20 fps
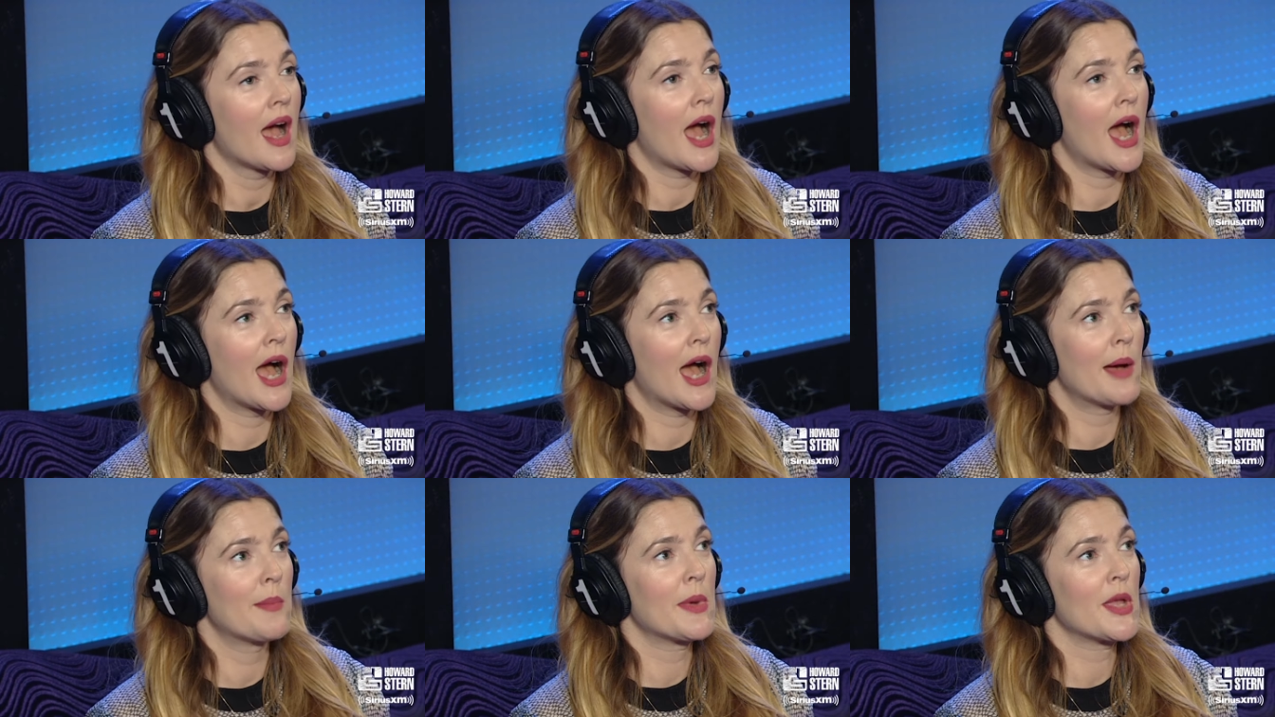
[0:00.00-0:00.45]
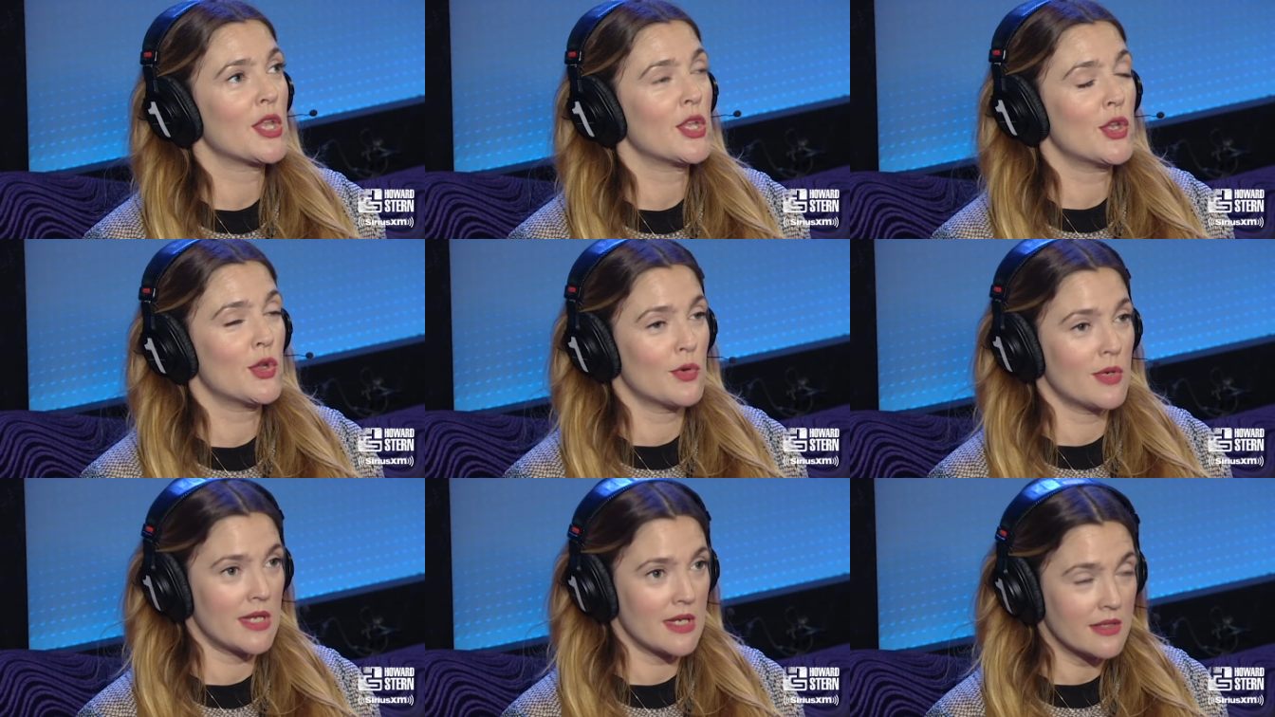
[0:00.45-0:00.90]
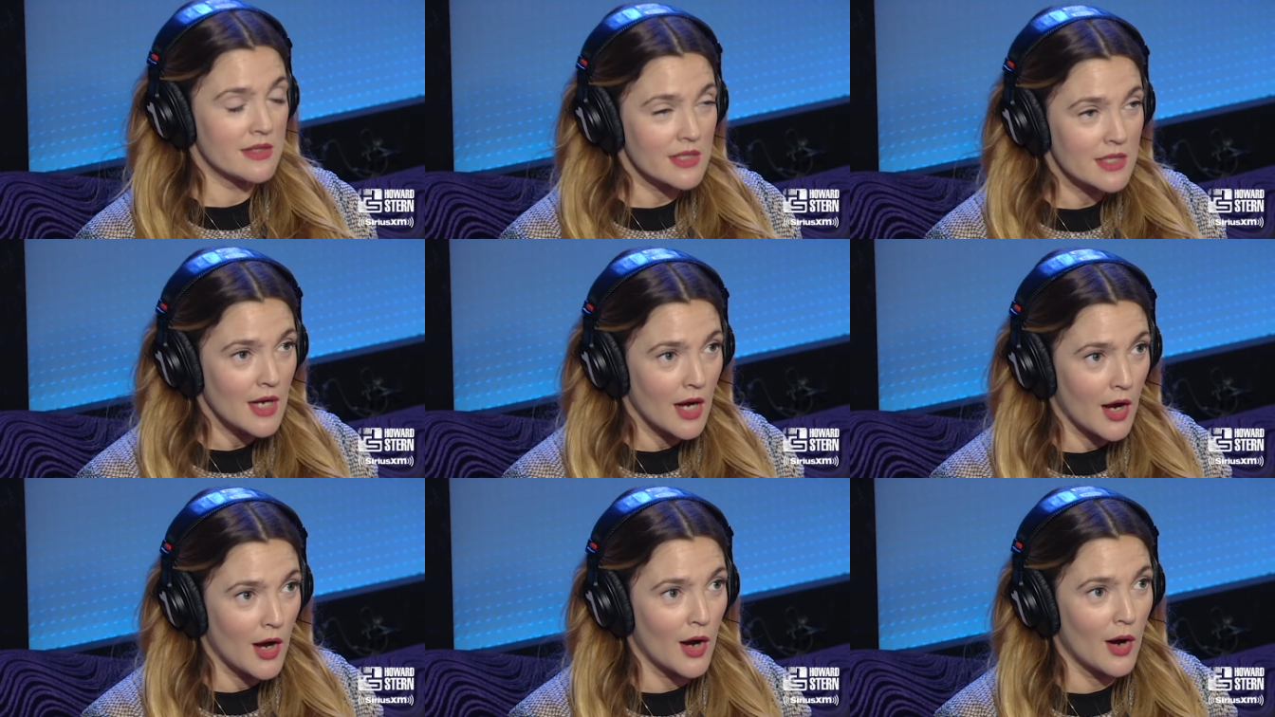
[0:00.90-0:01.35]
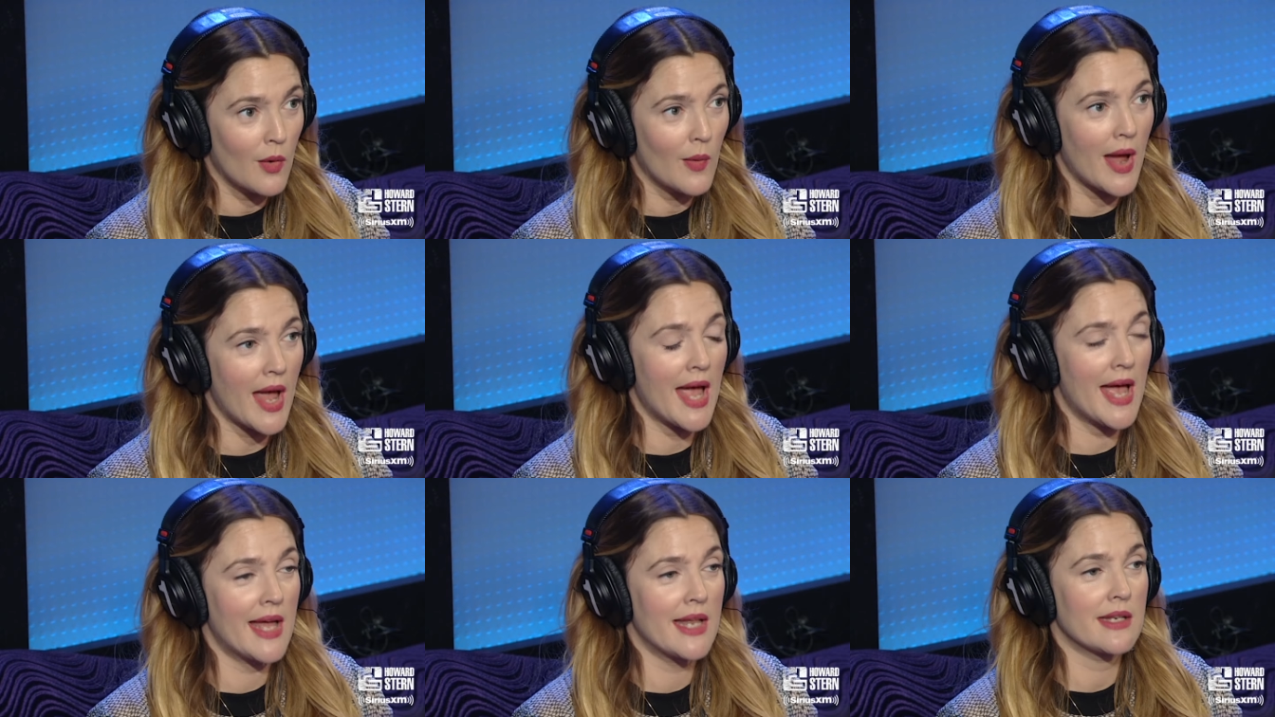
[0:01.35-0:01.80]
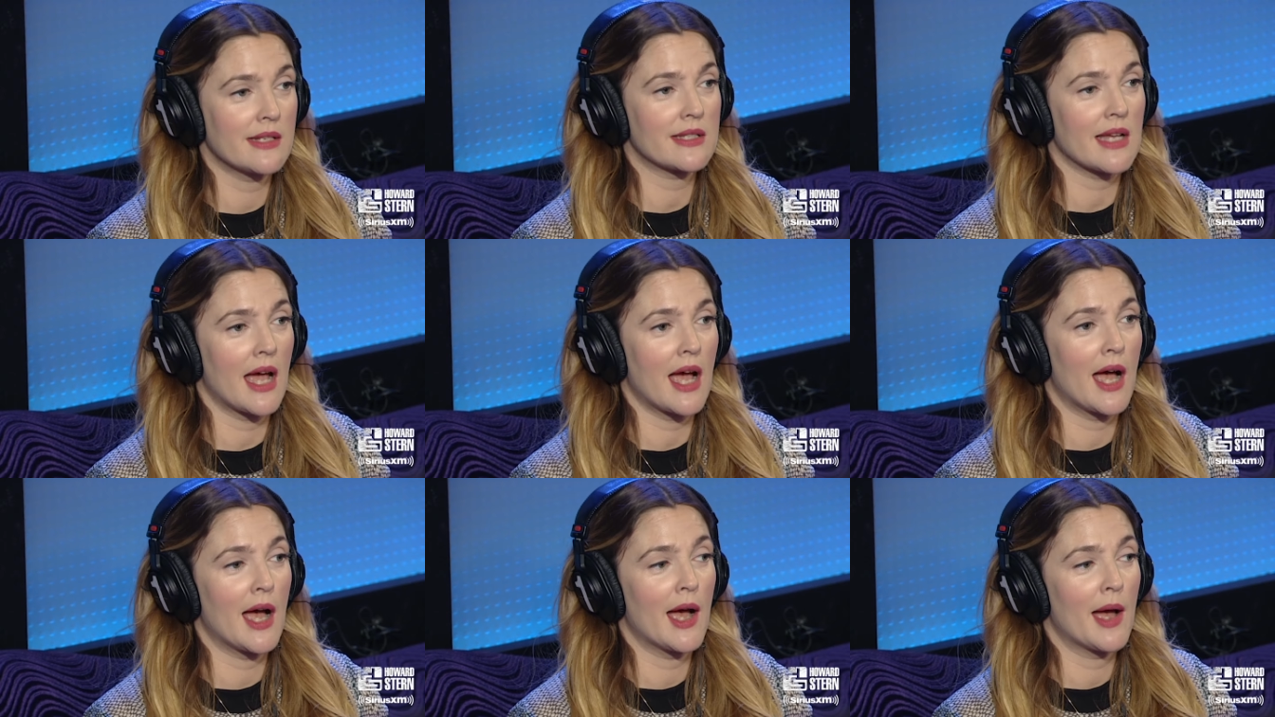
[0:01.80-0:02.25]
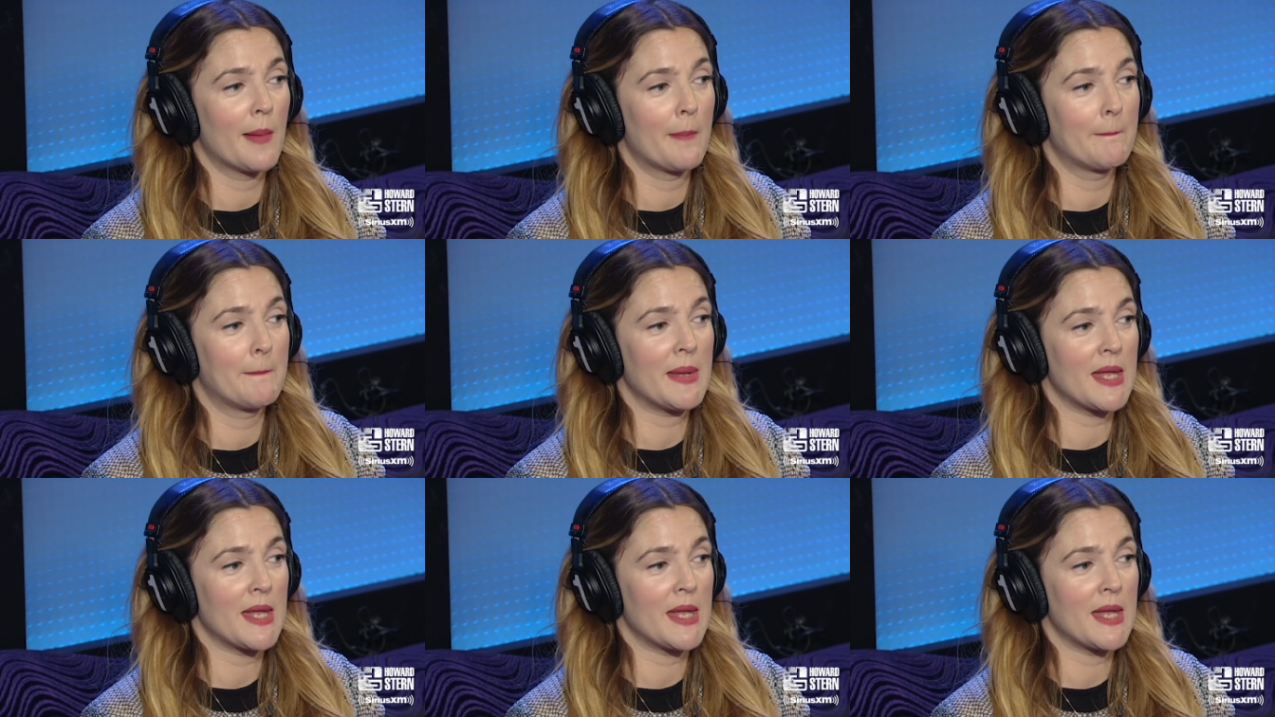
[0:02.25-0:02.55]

um, you need to go and uh,